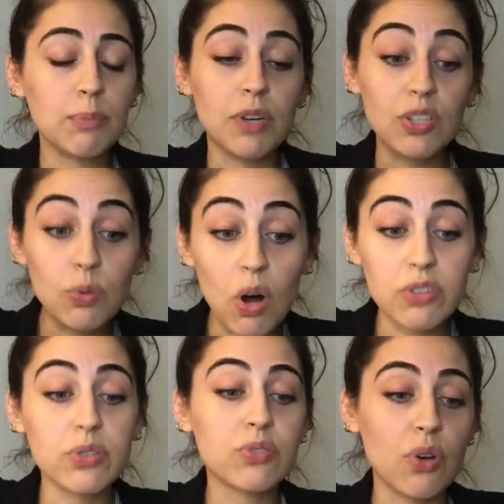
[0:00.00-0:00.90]
but you
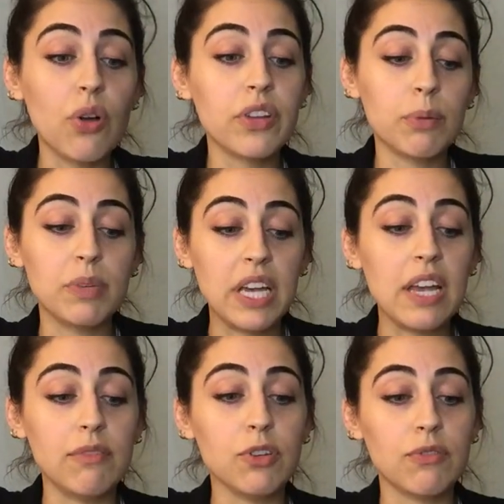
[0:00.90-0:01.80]
also saw their
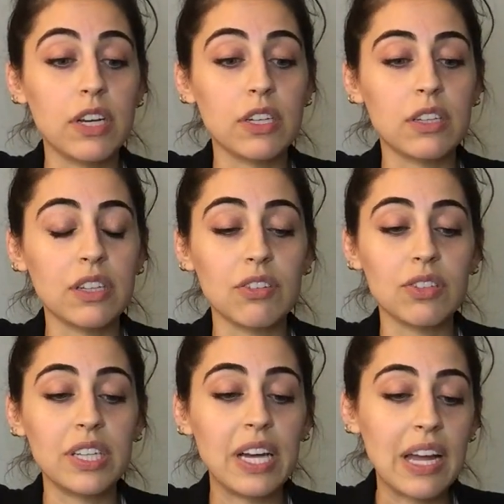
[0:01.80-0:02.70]
behavior very clearly.